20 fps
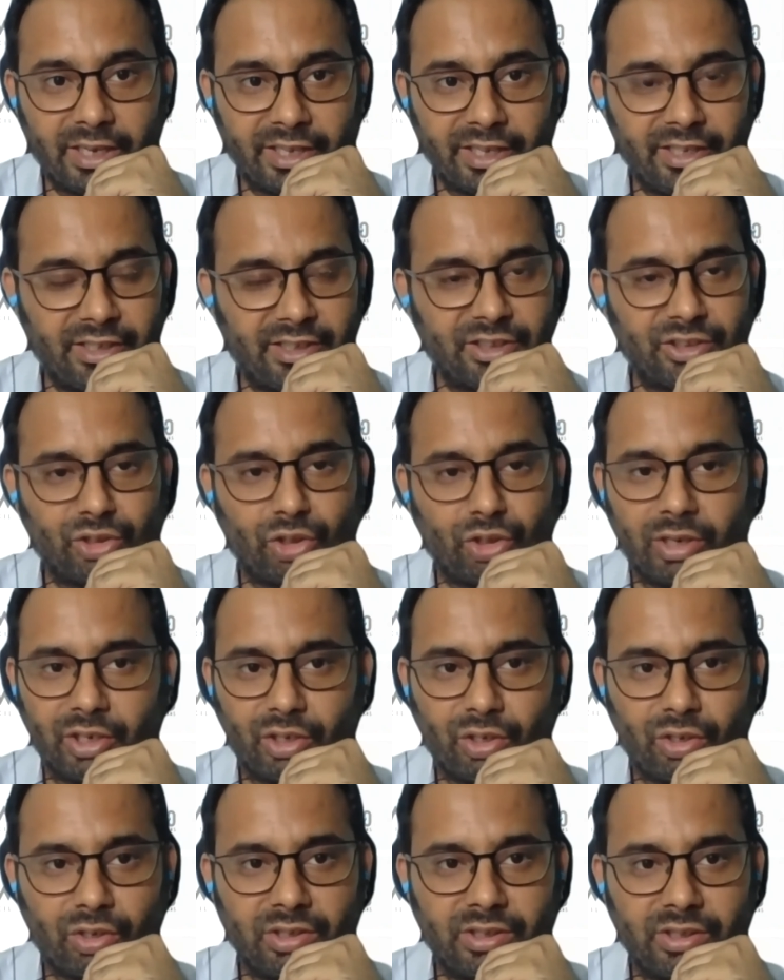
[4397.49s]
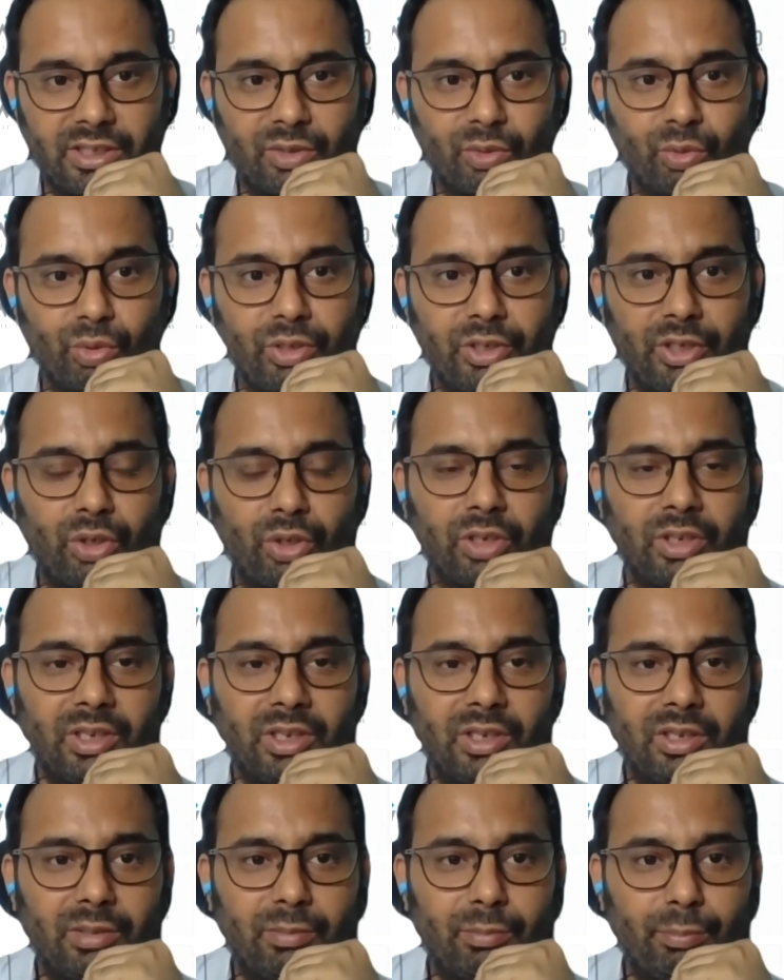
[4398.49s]
And it is not at all that only
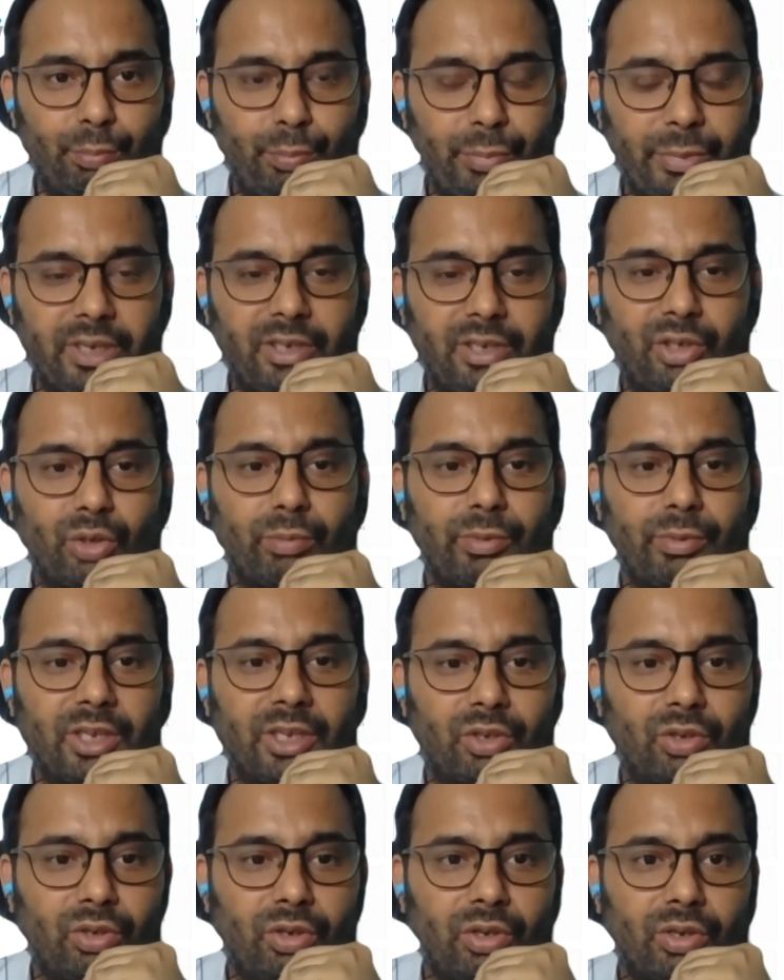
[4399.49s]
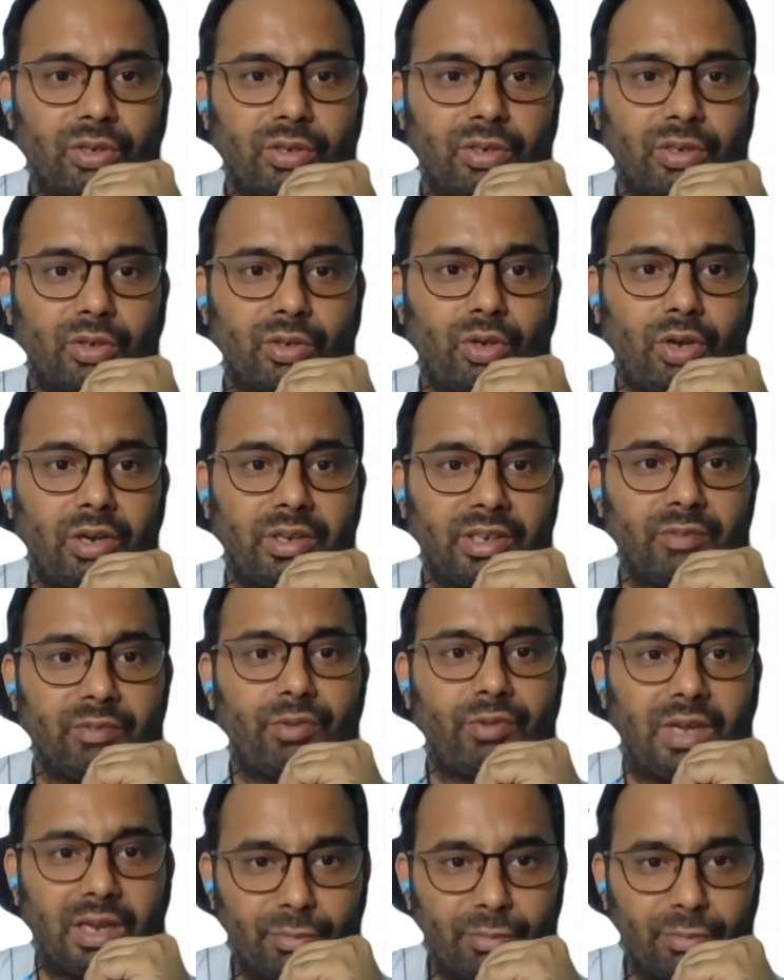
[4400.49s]
big tobacco or cotton
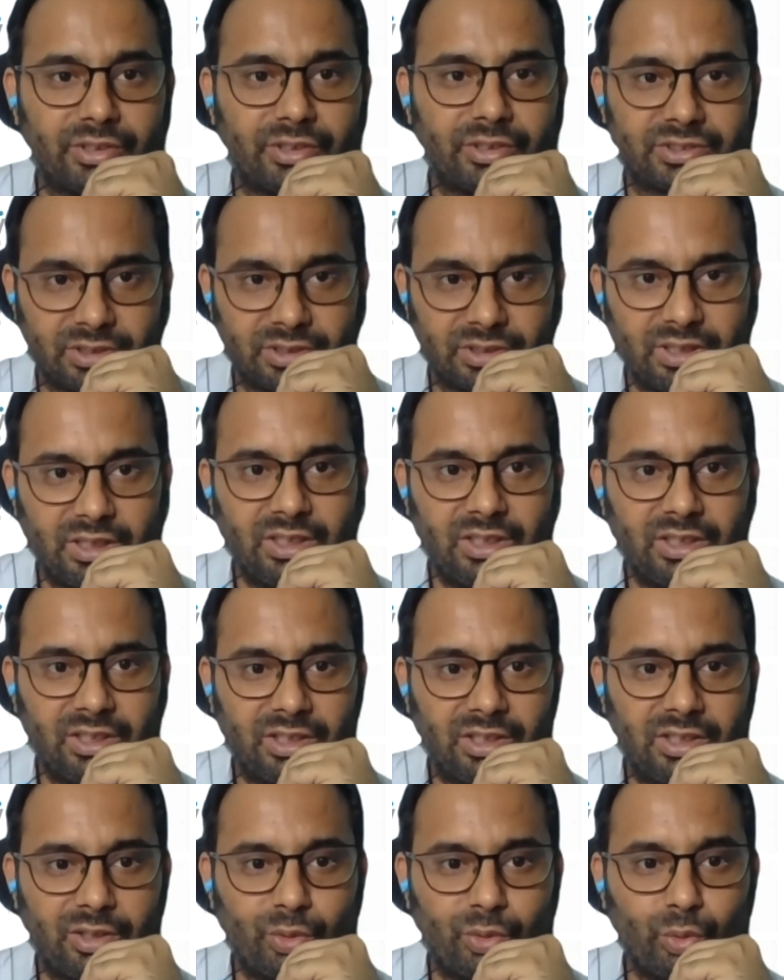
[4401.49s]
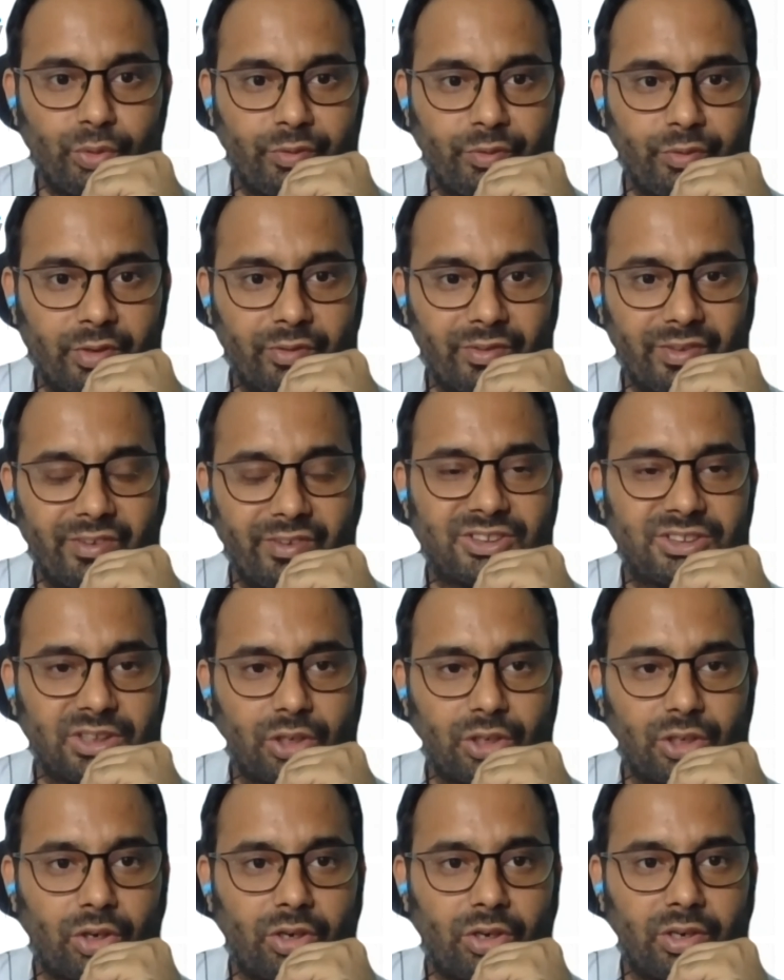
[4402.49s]
farmers who invested a
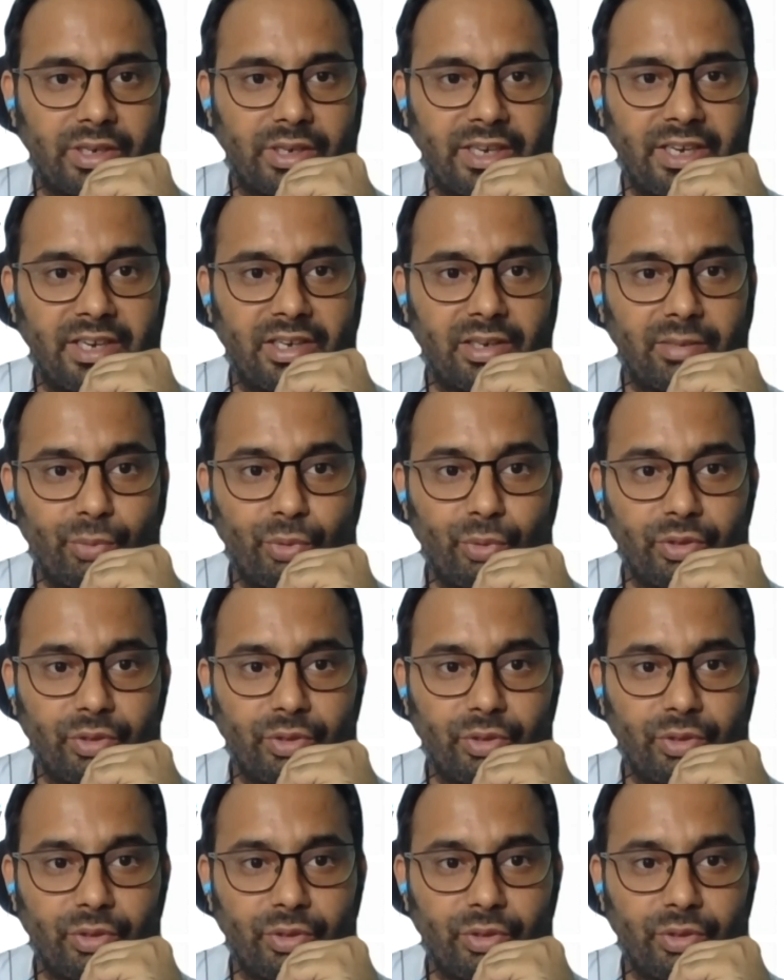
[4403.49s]
lot end up